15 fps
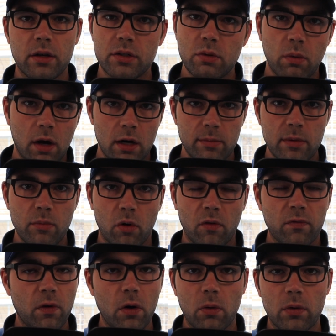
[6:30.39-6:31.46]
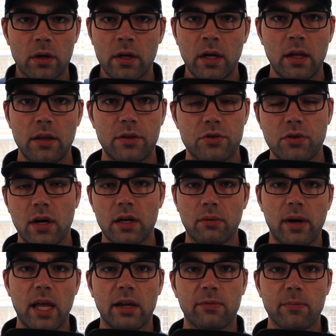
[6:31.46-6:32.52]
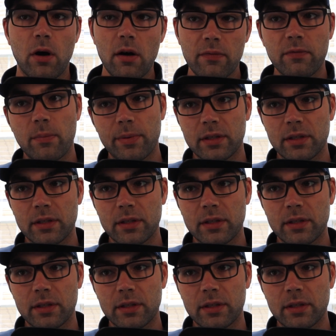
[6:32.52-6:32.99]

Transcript: You want to be more forward than trying to rally from off of it.